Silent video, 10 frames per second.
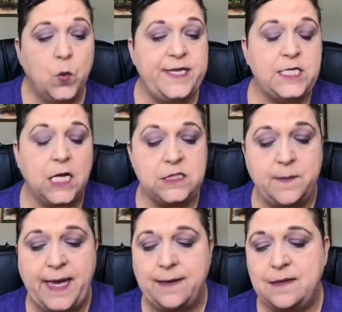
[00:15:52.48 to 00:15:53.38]
We talked
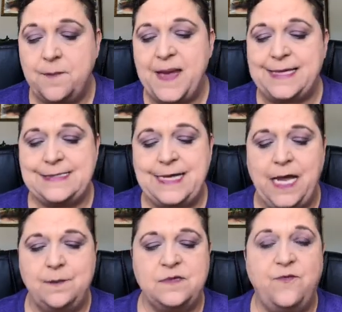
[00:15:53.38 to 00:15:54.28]
about the best
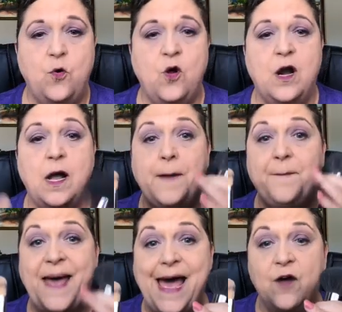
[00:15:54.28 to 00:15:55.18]
types for a
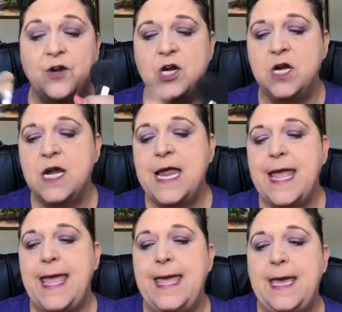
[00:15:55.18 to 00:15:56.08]
powder.
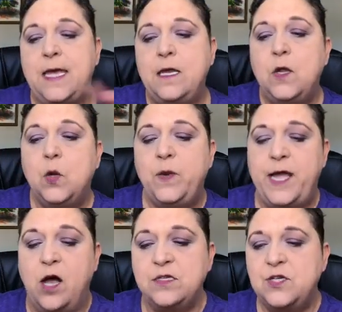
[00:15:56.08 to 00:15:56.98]
And
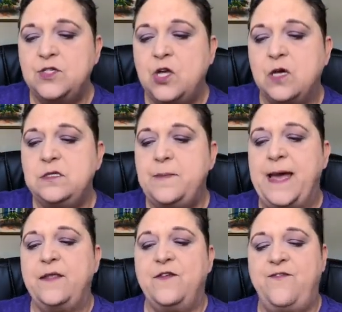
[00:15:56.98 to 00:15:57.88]
we also talked
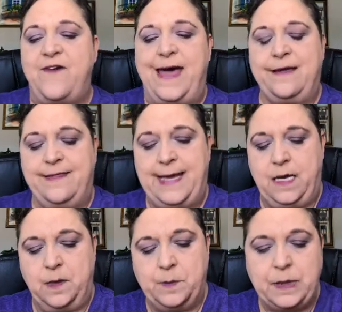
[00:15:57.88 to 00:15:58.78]
about the fact
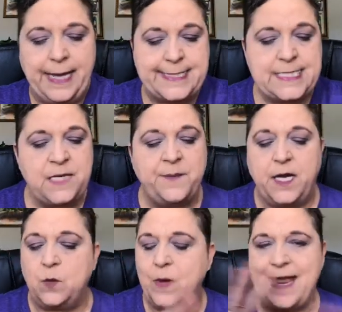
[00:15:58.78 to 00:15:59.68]
that a blending
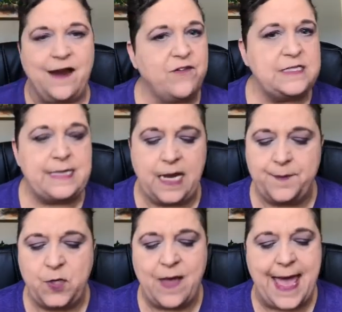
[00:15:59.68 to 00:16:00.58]
bud, whatever
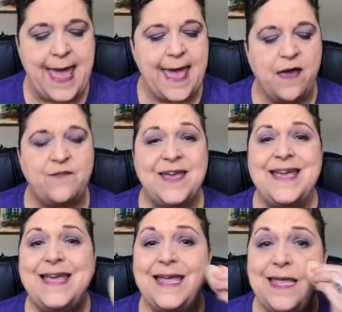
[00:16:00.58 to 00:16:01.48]
type you have,
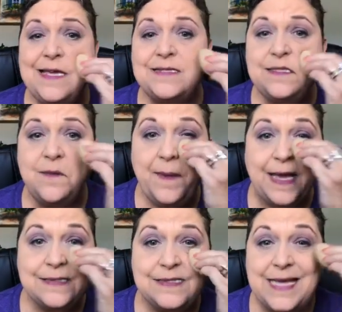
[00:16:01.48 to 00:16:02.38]
is the
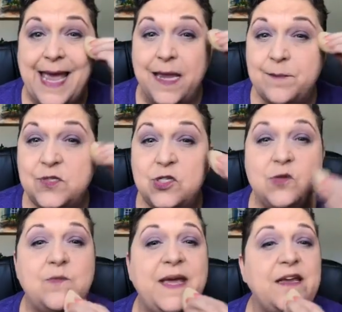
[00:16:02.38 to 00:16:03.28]
best type
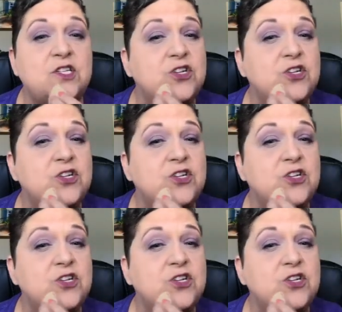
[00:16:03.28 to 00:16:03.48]
to make